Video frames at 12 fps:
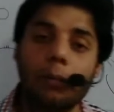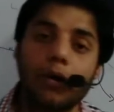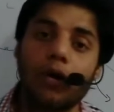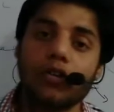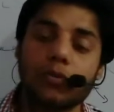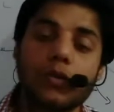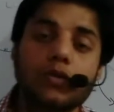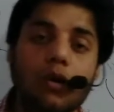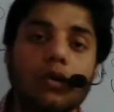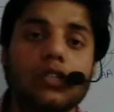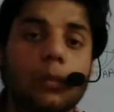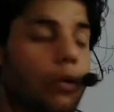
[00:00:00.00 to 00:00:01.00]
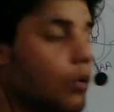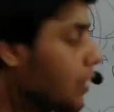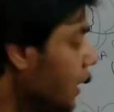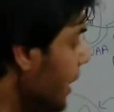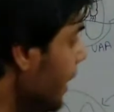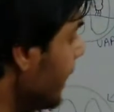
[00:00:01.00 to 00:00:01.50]
because we talked about
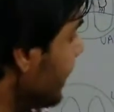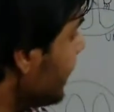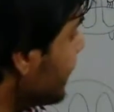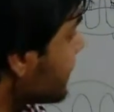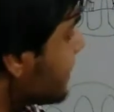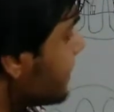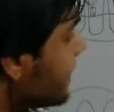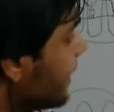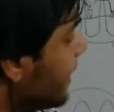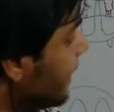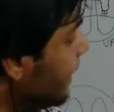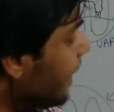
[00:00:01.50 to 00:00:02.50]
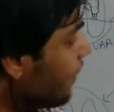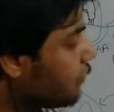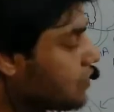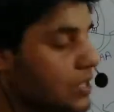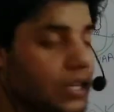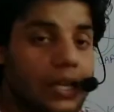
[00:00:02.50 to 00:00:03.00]
this
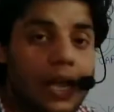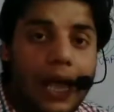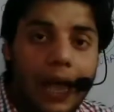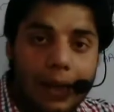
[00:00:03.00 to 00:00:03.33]
EFG.